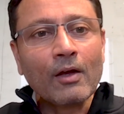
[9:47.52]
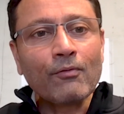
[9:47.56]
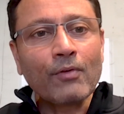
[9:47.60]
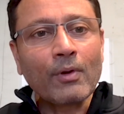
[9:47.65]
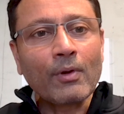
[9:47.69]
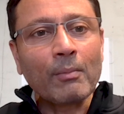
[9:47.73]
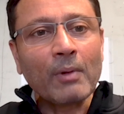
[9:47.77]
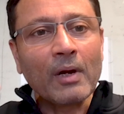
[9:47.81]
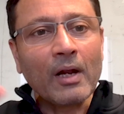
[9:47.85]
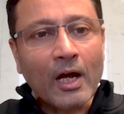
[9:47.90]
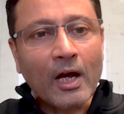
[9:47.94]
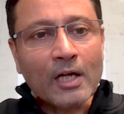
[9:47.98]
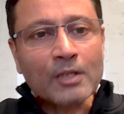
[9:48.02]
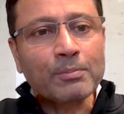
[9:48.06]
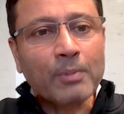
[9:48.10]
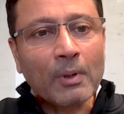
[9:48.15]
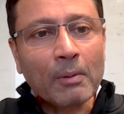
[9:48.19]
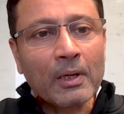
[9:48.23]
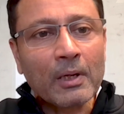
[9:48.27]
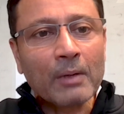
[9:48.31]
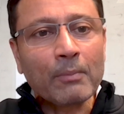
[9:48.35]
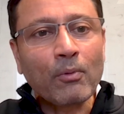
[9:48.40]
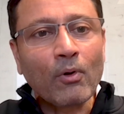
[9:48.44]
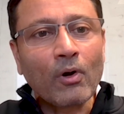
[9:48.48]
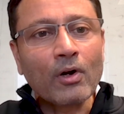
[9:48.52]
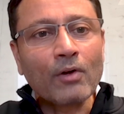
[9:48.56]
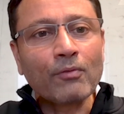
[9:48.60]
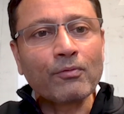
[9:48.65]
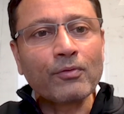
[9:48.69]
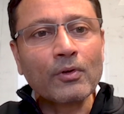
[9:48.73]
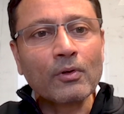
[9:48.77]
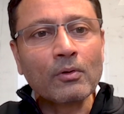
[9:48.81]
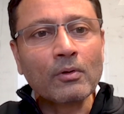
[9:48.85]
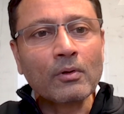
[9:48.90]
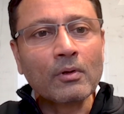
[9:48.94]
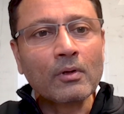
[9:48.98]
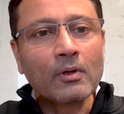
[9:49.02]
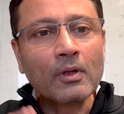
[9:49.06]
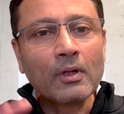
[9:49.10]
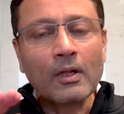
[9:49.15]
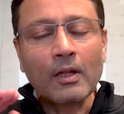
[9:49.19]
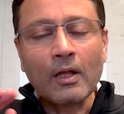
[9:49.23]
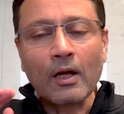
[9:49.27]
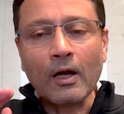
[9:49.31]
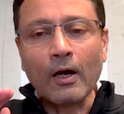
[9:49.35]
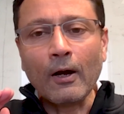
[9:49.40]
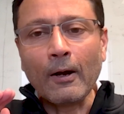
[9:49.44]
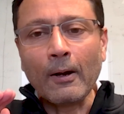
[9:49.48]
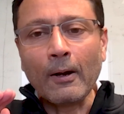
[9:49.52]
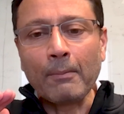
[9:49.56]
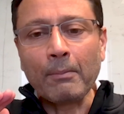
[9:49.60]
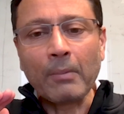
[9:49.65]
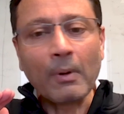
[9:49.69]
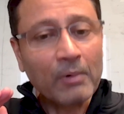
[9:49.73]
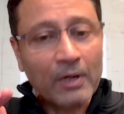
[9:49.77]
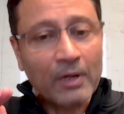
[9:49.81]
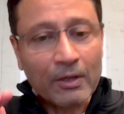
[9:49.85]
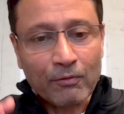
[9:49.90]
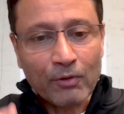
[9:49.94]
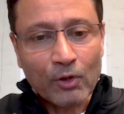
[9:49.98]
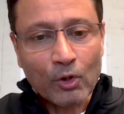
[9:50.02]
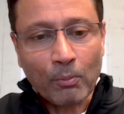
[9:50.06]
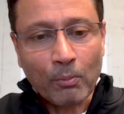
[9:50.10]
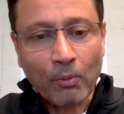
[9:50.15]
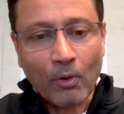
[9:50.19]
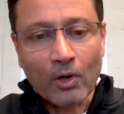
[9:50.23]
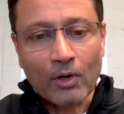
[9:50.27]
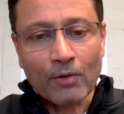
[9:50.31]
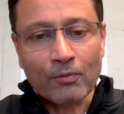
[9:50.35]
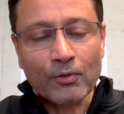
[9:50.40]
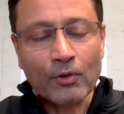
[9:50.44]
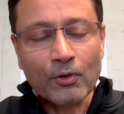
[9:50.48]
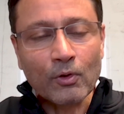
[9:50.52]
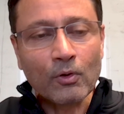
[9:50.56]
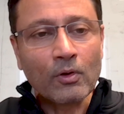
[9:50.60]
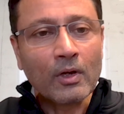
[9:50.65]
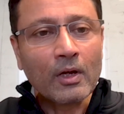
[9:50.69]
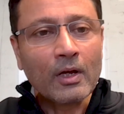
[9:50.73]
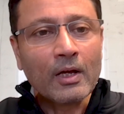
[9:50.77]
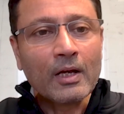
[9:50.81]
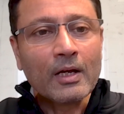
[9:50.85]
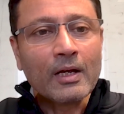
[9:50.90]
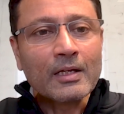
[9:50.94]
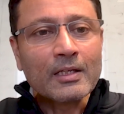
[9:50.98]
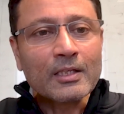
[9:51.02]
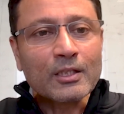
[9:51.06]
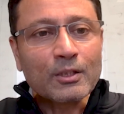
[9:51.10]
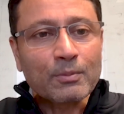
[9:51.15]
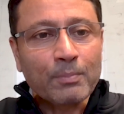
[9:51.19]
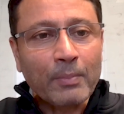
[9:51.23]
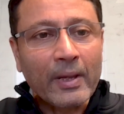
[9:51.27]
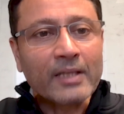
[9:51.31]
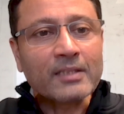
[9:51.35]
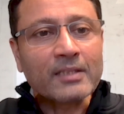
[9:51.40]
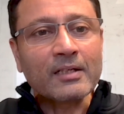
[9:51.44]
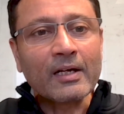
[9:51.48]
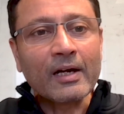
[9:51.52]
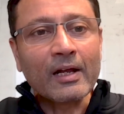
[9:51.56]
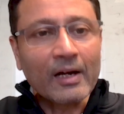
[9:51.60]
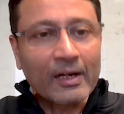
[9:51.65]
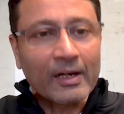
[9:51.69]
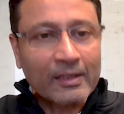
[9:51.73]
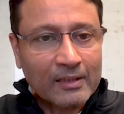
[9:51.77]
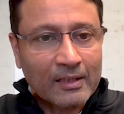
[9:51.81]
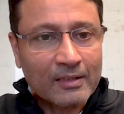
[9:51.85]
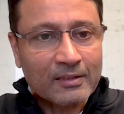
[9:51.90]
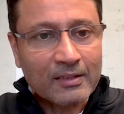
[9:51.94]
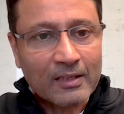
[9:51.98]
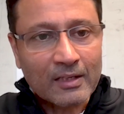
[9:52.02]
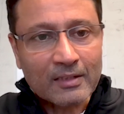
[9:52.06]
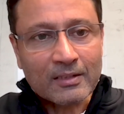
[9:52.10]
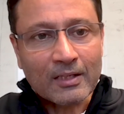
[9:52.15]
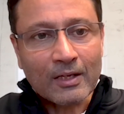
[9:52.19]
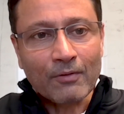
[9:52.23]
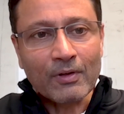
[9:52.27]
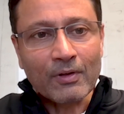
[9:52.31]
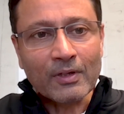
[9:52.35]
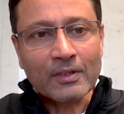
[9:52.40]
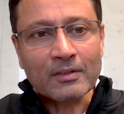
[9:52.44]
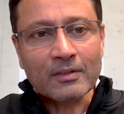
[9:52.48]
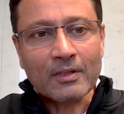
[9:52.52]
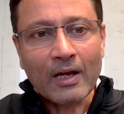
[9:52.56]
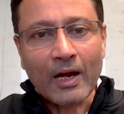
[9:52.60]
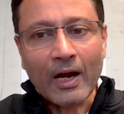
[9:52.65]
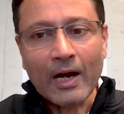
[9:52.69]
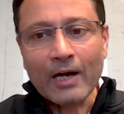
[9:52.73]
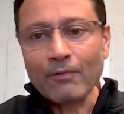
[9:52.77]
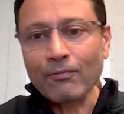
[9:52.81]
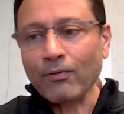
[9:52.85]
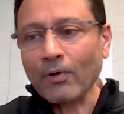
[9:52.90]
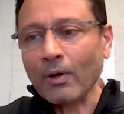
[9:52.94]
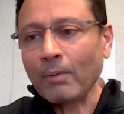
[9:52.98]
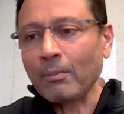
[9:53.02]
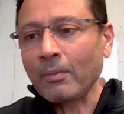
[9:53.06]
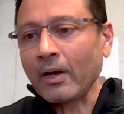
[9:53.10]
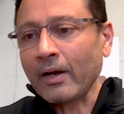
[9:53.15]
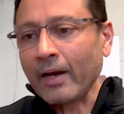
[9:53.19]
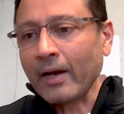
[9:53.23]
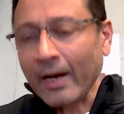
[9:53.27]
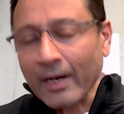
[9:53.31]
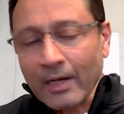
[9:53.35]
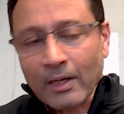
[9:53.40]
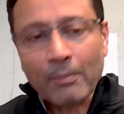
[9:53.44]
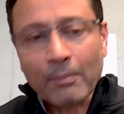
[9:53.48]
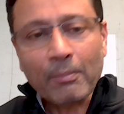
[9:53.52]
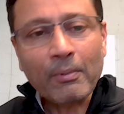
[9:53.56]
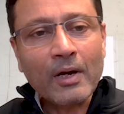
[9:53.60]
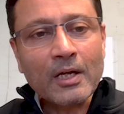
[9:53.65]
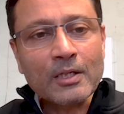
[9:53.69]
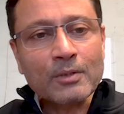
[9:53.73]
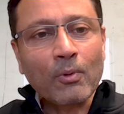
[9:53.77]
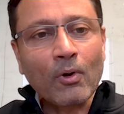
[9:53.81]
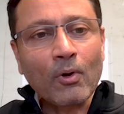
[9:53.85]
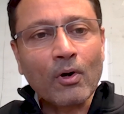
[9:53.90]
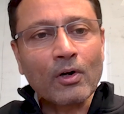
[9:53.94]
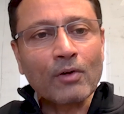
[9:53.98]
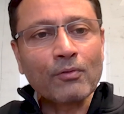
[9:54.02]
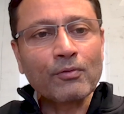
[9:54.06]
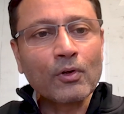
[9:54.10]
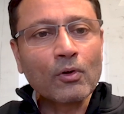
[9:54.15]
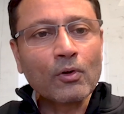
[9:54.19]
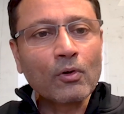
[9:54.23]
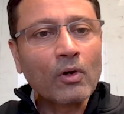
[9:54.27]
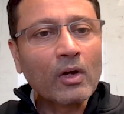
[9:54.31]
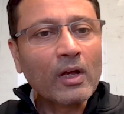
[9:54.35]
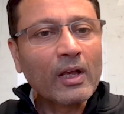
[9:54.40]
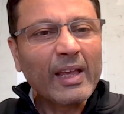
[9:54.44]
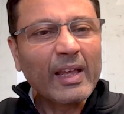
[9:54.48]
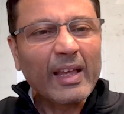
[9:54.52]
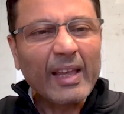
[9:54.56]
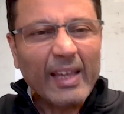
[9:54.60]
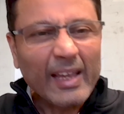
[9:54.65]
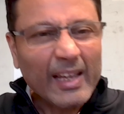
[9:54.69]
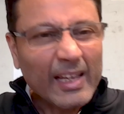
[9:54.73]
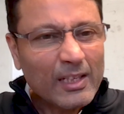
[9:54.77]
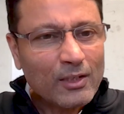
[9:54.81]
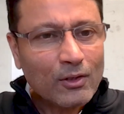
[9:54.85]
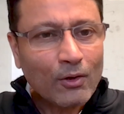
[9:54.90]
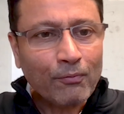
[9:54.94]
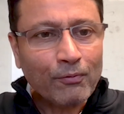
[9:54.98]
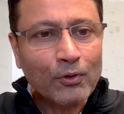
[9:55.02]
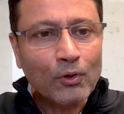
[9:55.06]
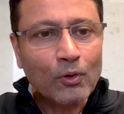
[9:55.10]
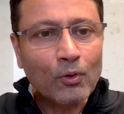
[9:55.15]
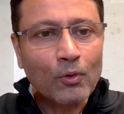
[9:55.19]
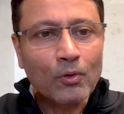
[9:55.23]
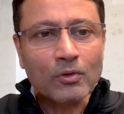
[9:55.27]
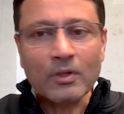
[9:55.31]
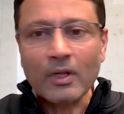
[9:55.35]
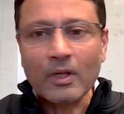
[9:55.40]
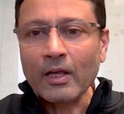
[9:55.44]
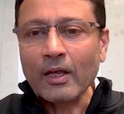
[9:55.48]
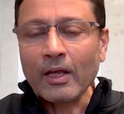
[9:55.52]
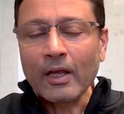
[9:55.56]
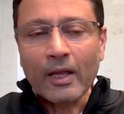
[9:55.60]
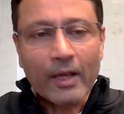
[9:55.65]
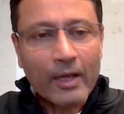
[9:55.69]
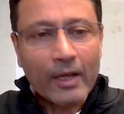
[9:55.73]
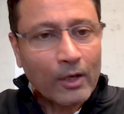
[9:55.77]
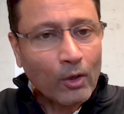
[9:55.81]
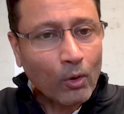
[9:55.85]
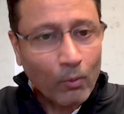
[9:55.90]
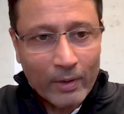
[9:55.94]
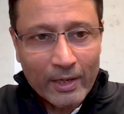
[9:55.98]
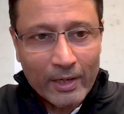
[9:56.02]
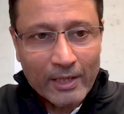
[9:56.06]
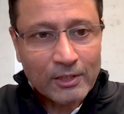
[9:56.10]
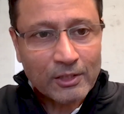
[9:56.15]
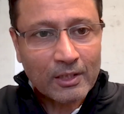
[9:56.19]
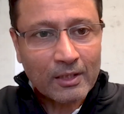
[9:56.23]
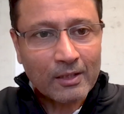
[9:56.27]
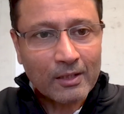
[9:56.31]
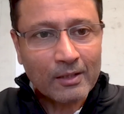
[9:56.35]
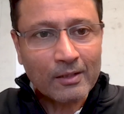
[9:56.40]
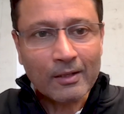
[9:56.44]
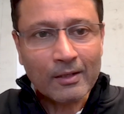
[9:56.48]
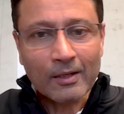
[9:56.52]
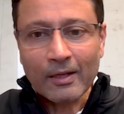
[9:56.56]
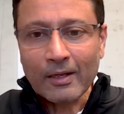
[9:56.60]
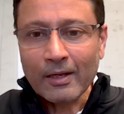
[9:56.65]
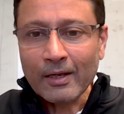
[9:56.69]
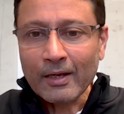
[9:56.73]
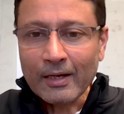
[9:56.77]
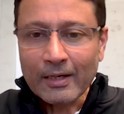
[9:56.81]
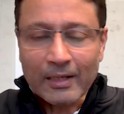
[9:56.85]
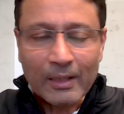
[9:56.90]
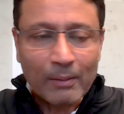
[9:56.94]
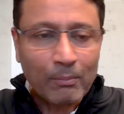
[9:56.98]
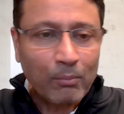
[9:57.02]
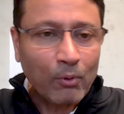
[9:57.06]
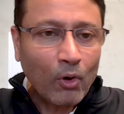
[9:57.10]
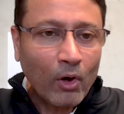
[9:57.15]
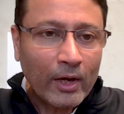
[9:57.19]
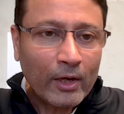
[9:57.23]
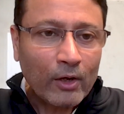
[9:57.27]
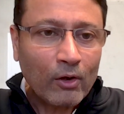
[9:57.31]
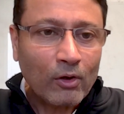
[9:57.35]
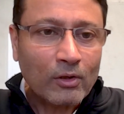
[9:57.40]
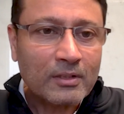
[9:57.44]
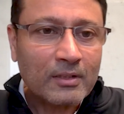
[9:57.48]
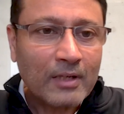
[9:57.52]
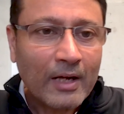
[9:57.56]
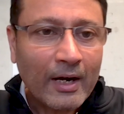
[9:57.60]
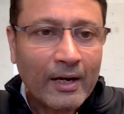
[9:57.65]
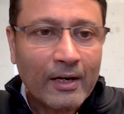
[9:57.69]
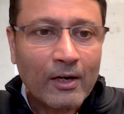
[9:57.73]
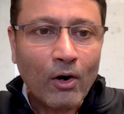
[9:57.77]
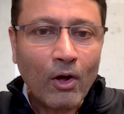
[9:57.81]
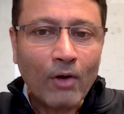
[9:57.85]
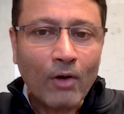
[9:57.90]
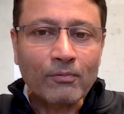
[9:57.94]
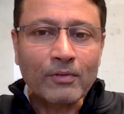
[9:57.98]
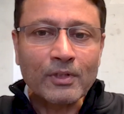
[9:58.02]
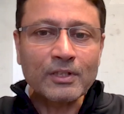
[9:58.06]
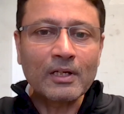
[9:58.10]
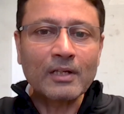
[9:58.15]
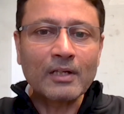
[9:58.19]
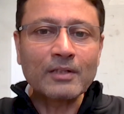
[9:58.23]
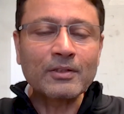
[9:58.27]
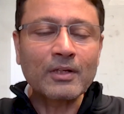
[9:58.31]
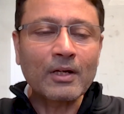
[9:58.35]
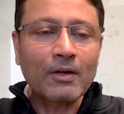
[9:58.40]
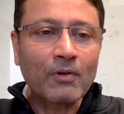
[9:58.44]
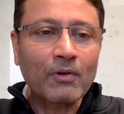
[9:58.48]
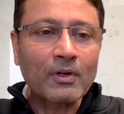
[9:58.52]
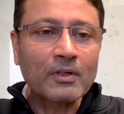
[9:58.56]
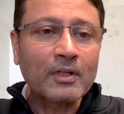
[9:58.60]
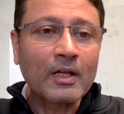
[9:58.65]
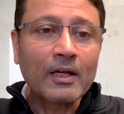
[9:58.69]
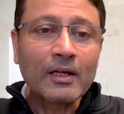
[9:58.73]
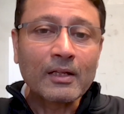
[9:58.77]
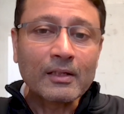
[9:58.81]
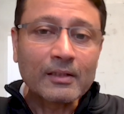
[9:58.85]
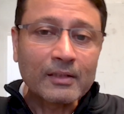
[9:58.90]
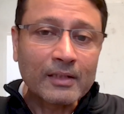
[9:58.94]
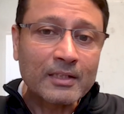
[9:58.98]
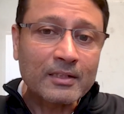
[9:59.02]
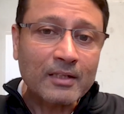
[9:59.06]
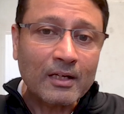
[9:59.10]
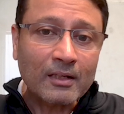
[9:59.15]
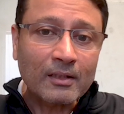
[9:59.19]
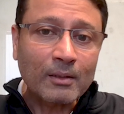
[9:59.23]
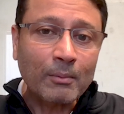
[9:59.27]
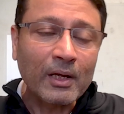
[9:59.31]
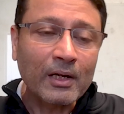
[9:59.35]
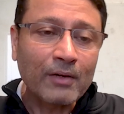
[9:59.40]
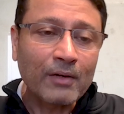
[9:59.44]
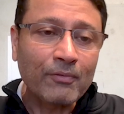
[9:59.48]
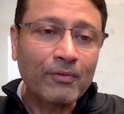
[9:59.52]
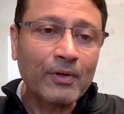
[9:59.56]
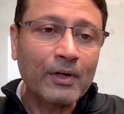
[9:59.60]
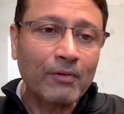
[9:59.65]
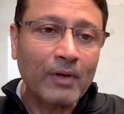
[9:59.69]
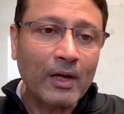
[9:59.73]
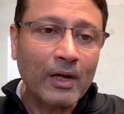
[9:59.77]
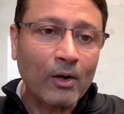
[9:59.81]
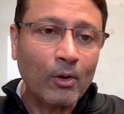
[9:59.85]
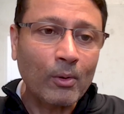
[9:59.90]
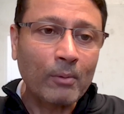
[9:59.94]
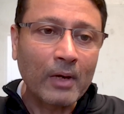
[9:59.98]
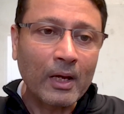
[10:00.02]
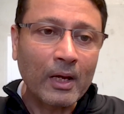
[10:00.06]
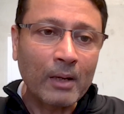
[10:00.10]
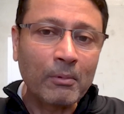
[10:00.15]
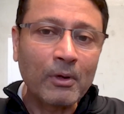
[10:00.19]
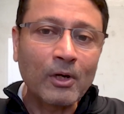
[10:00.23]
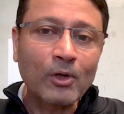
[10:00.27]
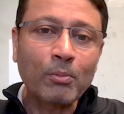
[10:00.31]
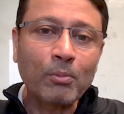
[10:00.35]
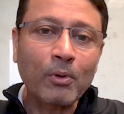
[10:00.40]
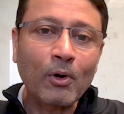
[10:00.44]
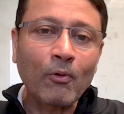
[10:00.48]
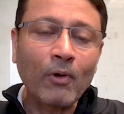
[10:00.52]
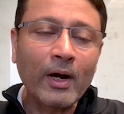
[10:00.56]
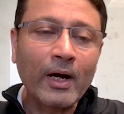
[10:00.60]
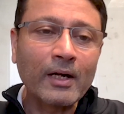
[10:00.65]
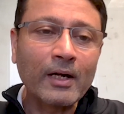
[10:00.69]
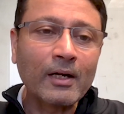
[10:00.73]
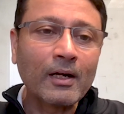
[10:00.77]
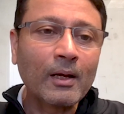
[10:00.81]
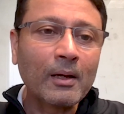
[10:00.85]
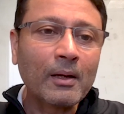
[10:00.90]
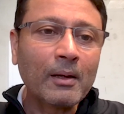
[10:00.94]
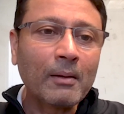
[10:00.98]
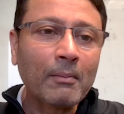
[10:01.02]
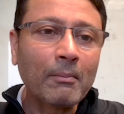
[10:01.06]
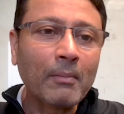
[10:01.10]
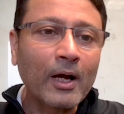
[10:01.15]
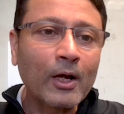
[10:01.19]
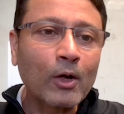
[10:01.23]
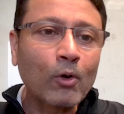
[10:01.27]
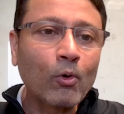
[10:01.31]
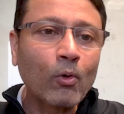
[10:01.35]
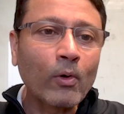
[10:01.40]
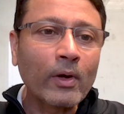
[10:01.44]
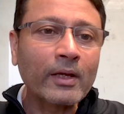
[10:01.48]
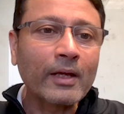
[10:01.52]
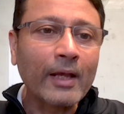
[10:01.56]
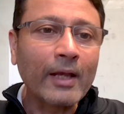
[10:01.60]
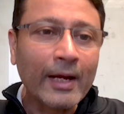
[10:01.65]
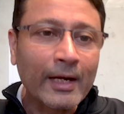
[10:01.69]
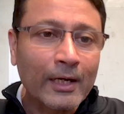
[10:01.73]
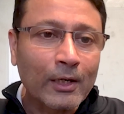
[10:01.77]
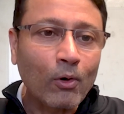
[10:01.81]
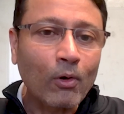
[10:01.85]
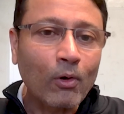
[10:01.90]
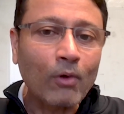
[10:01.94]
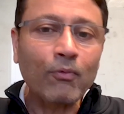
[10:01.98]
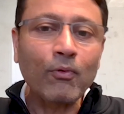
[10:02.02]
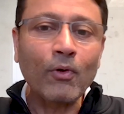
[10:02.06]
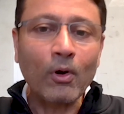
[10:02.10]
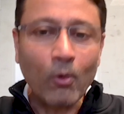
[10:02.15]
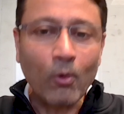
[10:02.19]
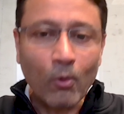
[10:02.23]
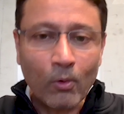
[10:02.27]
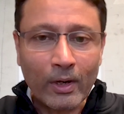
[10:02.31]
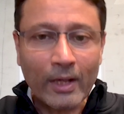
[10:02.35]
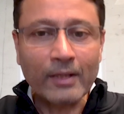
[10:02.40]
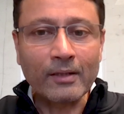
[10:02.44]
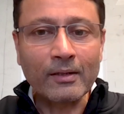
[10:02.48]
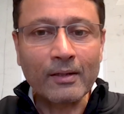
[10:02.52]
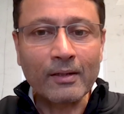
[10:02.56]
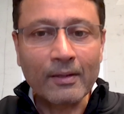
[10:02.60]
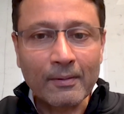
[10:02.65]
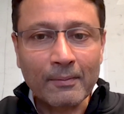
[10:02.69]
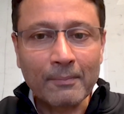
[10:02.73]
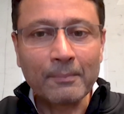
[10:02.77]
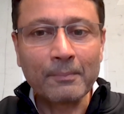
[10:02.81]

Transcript: from a large public point of view, uh, public venue point of view, space and electricity savings, and from an enterprise point of view, ease of use, innovation, deploying on standard off-the-shelf servers. These are the benefit we are able to provide by going indoor for ORAN.